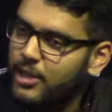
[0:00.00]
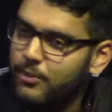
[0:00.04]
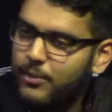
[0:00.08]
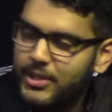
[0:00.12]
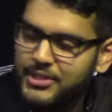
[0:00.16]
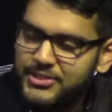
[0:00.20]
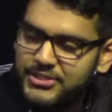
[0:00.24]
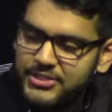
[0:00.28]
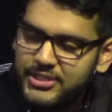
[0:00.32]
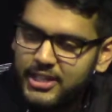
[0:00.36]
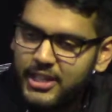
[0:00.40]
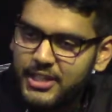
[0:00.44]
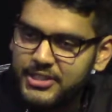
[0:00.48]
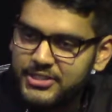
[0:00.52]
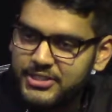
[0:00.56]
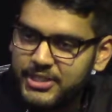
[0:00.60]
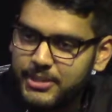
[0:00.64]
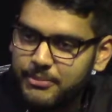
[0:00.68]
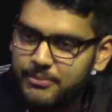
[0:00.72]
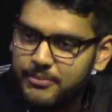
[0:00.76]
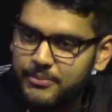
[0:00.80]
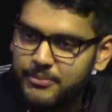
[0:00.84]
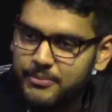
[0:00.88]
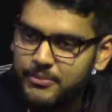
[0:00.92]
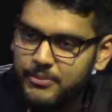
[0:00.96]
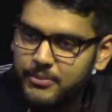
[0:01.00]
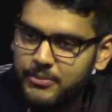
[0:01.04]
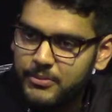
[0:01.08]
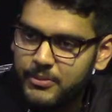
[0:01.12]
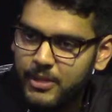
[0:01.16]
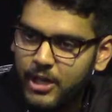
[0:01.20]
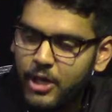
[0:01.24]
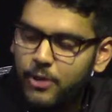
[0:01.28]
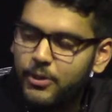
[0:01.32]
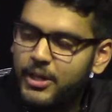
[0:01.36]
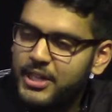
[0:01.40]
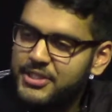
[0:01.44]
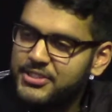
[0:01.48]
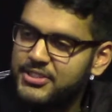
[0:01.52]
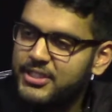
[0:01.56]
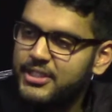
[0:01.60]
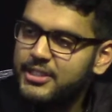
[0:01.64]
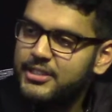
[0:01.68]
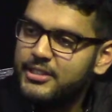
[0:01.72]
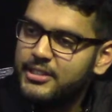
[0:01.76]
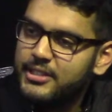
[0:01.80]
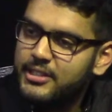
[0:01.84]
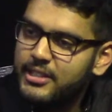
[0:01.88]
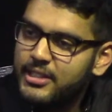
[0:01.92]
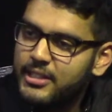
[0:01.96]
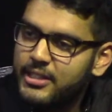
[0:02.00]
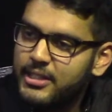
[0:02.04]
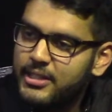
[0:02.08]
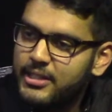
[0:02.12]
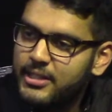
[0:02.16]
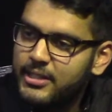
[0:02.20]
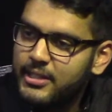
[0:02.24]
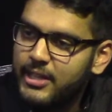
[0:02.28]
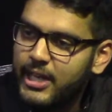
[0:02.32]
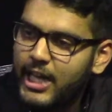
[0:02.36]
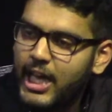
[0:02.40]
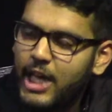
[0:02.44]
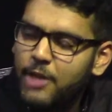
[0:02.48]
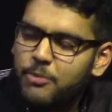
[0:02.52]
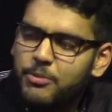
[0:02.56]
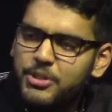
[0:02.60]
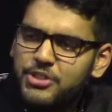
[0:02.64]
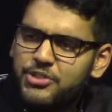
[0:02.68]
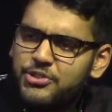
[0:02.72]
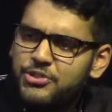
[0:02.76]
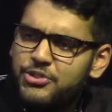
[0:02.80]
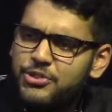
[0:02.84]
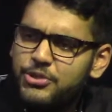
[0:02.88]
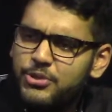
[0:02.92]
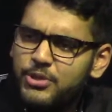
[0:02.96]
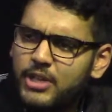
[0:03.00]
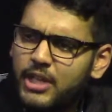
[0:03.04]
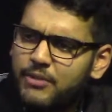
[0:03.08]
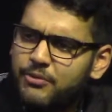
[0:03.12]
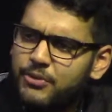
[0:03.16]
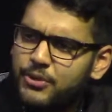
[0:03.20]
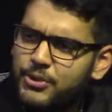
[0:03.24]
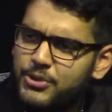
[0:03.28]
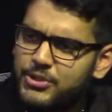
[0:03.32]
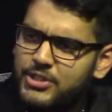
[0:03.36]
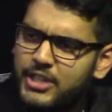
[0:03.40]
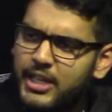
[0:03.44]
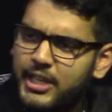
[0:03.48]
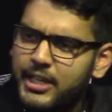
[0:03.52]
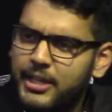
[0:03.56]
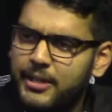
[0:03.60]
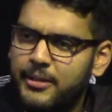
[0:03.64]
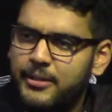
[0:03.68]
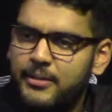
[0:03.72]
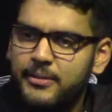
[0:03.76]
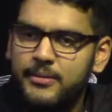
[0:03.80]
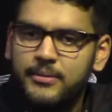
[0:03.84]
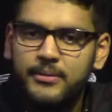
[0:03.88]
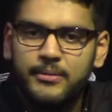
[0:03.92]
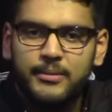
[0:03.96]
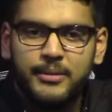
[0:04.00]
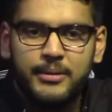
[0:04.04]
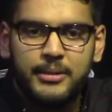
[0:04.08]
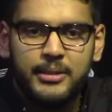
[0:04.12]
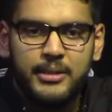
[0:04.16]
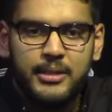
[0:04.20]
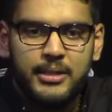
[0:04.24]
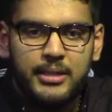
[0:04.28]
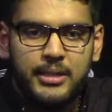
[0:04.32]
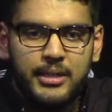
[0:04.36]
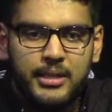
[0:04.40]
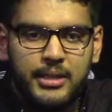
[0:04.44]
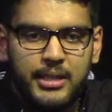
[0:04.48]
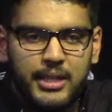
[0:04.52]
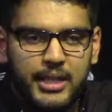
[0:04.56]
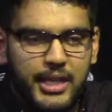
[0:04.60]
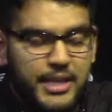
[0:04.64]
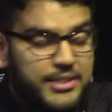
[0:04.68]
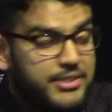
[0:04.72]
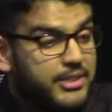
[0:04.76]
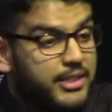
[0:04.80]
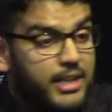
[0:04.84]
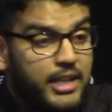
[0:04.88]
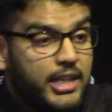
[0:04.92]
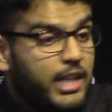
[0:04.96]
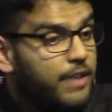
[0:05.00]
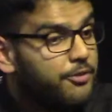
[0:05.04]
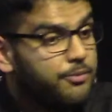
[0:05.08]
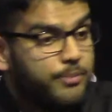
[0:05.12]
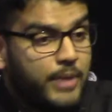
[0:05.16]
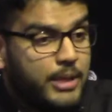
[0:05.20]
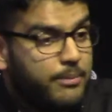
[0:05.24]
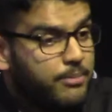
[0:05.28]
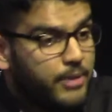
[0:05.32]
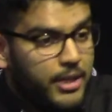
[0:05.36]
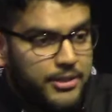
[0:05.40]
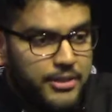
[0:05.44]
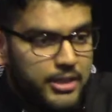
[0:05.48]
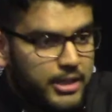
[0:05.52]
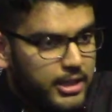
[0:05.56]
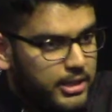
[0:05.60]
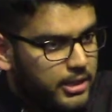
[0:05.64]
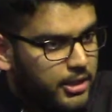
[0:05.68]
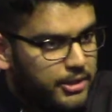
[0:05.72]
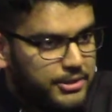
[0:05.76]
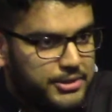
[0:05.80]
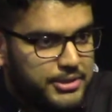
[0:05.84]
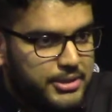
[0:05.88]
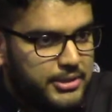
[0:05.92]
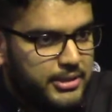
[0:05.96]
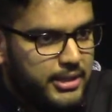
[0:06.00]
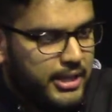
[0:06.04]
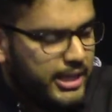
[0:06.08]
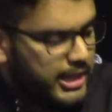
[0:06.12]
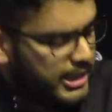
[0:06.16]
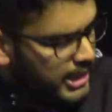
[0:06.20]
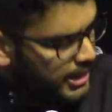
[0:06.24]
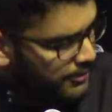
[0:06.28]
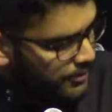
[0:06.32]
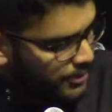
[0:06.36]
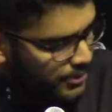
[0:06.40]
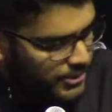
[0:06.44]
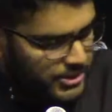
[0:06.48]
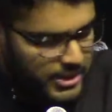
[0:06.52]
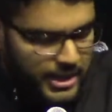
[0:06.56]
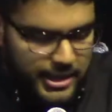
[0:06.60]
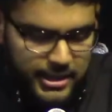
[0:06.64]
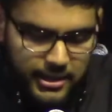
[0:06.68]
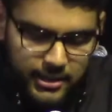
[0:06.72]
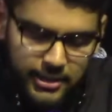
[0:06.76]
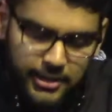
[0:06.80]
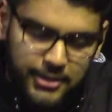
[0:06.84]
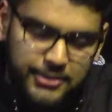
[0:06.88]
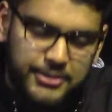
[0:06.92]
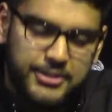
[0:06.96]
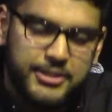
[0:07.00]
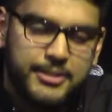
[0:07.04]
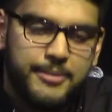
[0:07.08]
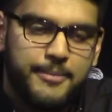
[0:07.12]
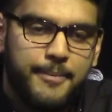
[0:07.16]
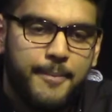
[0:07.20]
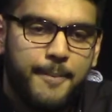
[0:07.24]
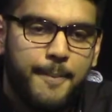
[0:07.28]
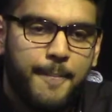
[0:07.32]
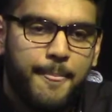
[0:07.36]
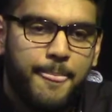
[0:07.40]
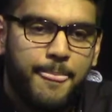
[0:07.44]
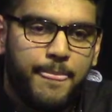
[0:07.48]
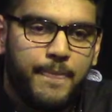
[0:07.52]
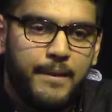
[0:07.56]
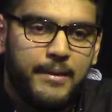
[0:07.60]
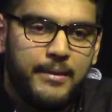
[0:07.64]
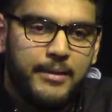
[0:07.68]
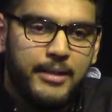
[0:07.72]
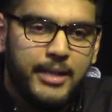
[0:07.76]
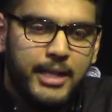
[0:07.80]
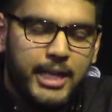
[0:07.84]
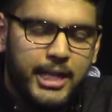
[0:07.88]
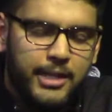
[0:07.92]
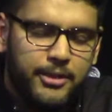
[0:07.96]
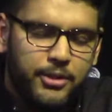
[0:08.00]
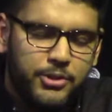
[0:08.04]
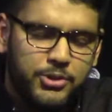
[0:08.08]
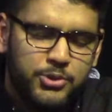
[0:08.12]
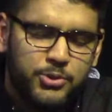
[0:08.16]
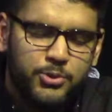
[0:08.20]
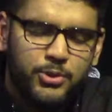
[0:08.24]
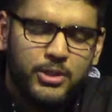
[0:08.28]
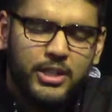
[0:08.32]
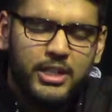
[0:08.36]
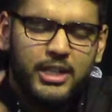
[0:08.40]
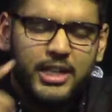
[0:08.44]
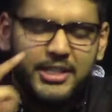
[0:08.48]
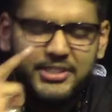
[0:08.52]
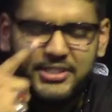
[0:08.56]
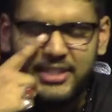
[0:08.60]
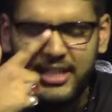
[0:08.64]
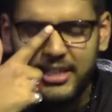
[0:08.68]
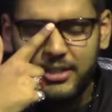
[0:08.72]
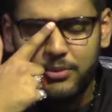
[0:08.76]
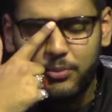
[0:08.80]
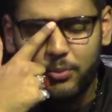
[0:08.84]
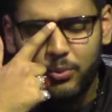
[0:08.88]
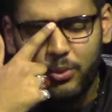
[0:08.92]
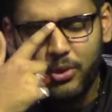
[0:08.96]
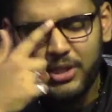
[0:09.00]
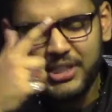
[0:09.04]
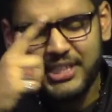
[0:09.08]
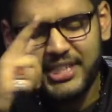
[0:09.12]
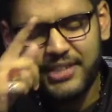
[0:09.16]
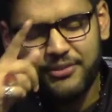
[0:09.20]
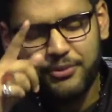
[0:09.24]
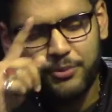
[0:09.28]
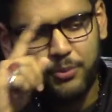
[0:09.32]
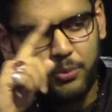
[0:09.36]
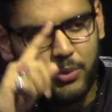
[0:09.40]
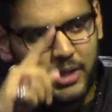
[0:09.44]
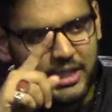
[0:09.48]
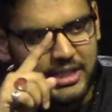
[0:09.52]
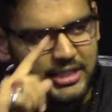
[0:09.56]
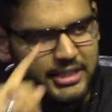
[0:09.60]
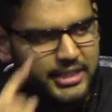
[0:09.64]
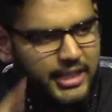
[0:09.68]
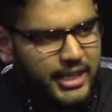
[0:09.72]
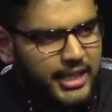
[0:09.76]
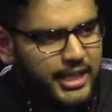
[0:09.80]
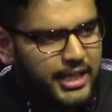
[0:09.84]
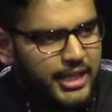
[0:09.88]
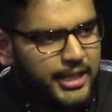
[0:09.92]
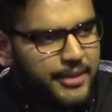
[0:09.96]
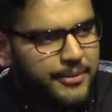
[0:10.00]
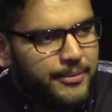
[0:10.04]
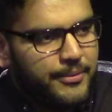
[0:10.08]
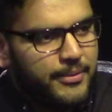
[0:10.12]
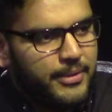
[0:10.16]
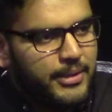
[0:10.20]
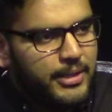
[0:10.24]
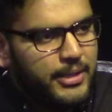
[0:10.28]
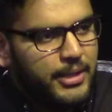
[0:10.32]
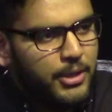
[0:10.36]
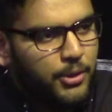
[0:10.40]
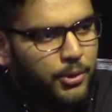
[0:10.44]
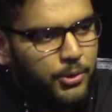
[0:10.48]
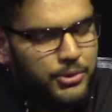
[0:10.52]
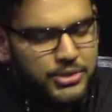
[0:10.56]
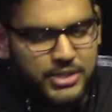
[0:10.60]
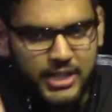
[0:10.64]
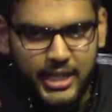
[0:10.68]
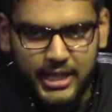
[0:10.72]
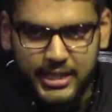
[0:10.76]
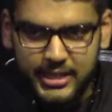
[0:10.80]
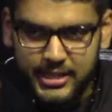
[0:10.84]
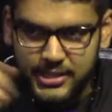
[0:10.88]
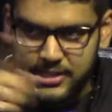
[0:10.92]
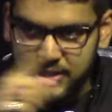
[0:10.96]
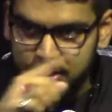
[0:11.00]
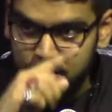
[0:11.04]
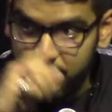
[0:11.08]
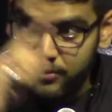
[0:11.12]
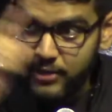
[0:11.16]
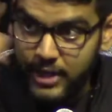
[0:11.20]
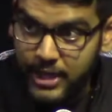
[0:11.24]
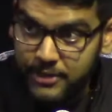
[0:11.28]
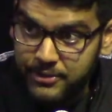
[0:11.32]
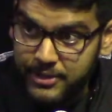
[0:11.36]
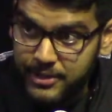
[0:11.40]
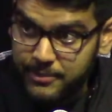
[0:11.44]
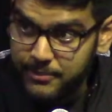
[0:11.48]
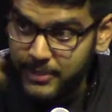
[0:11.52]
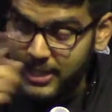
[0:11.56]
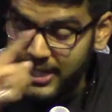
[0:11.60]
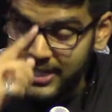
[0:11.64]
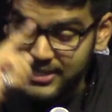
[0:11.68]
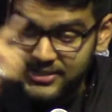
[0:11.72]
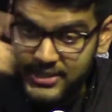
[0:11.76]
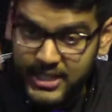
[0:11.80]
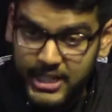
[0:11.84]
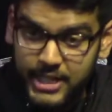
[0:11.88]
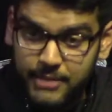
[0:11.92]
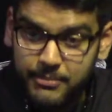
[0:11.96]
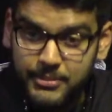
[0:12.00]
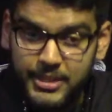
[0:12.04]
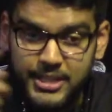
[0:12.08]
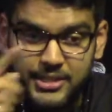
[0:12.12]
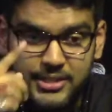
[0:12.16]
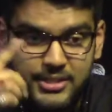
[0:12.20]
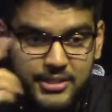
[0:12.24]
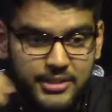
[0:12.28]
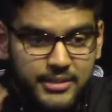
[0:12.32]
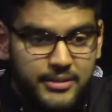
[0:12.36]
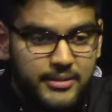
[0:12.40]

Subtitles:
once asked him, Oh Hassan, how much do you love Hussein? He said, I love my brother a lot. I love Hussein a lot. Rasulullah said, what if one day Hussein is surrounded by his enemies?